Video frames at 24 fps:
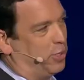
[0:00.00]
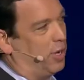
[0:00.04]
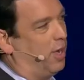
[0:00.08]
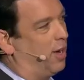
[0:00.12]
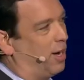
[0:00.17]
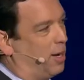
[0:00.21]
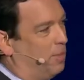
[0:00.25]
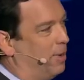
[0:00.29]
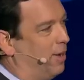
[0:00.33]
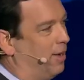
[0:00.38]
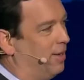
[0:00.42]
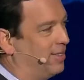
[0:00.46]
to
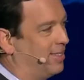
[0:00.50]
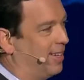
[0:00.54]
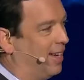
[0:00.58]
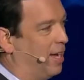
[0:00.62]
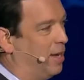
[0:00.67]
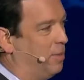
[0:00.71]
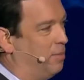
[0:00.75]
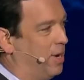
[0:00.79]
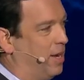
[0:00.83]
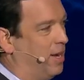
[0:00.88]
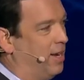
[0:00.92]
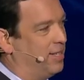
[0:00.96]
talk about
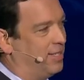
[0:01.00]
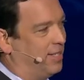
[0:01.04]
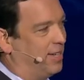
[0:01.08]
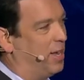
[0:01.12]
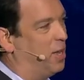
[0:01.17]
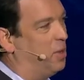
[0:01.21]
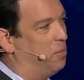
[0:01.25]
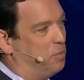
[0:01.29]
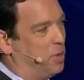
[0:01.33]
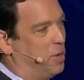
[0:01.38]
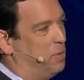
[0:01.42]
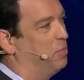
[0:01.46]
diabetes and
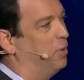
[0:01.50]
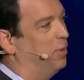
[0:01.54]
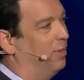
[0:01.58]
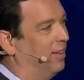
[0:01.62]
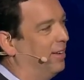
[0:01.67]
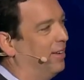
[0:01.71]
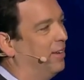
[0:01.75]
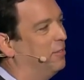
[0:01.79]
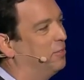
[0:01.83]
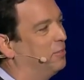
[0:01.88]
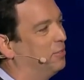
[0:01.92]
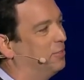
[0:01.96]
help people
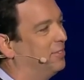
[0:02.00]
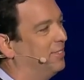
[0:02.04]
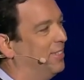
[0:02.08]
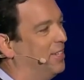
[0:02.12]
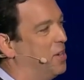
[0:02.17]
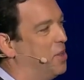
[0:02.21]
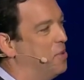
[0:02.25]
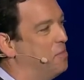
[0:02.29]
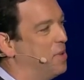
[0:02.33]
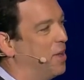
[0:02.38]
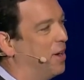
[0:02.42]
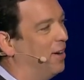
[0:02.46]
live, you
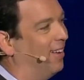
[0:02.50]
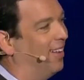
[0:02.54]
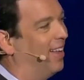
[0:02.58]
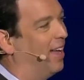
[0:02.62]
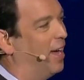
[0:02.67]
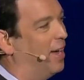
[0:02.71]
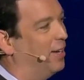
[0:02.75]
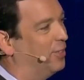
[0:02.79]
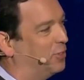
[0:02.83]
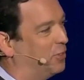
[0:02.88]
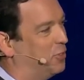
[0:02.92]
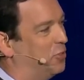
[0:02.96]
know, better
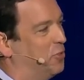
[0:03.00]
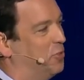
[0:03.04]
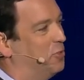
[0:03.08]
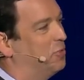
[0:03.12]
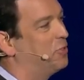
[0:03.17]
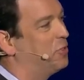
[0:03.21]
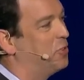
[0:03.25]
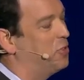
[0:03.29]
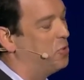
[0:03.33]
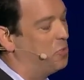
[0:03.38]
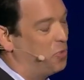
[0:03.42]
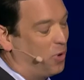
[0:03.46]
lives
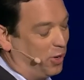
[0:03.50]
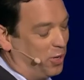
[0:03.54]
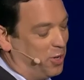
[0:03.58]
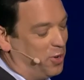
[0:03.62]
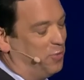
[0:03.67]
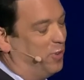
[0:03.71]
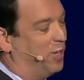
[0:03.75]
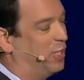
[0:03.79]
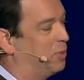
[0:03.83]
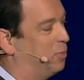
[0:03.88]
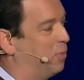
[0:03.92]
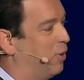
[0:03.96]
through what
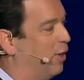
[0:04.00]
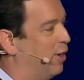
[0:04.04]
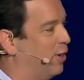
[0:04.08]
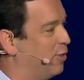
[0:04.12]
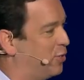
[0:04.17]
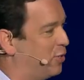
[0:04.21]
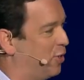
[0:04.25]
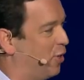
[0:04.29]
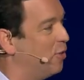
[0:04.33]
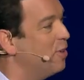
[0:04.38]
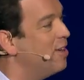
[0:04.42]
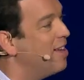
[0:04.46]
you've
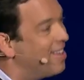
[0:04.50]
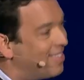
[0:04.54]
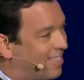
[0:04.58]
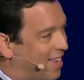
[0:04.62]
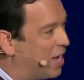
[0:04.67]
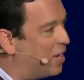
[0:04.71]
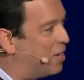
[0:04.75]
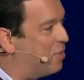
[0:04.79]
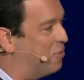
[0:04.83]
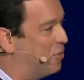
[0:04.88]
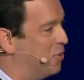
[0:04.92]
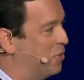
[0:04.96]
experienced. So
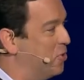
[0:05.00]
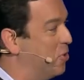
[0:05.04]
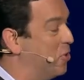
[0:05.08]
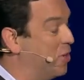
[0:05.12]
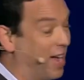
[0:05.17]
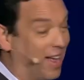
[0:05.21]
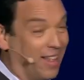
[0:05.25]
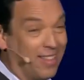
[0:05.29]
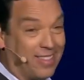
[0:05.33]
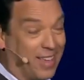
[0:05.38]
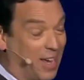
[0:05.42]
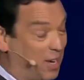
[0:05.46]
thank you for doing
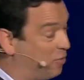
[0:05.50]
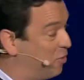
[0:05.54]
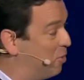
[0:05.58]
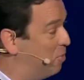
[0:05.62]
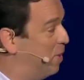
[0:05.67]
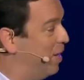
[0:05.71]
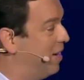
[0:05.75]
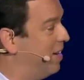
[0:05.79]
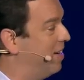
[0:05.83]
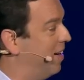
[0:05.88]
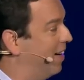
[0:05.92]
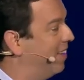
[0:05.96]
that, and thank you for
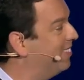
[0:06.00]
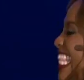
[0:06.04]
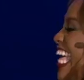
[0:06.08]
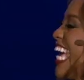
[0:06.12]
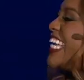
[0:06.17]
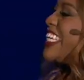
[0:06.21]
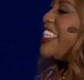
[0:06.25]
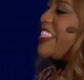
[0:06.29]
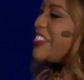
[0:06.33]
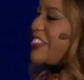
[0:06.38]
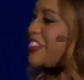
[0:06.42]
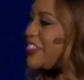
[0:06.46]
being here.
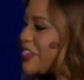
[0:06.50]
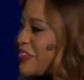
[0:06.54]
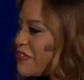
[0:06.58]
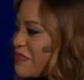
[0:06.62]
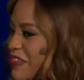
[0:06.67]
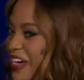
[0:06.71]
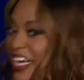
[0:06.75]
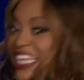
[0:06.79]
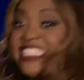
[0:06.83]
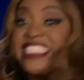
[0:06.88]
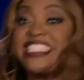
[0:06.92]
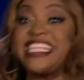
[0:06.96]
Thank you so
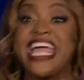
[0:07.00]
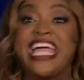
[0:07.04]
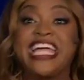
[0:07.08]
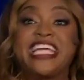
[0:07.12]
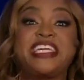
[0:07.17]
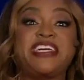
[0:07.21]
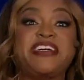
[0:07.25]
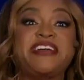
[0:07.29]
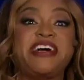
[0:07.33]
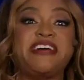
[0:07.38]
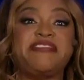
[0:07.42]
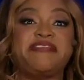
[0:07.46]
much.
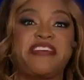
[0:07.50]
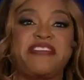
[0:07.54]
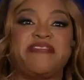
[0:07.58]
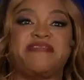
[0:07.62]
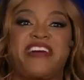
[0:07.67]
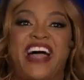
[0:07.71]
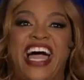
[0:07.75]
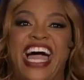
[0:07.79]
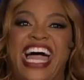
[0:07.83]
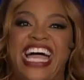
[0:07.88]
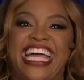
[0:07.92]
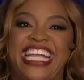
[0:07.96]
Thank you,
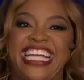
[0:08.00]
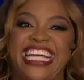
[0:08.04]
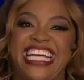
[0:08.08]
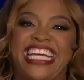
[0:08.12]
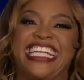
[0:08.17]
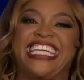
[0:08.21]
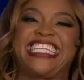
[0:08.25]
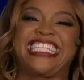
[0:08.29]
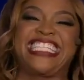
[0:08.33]
everybody.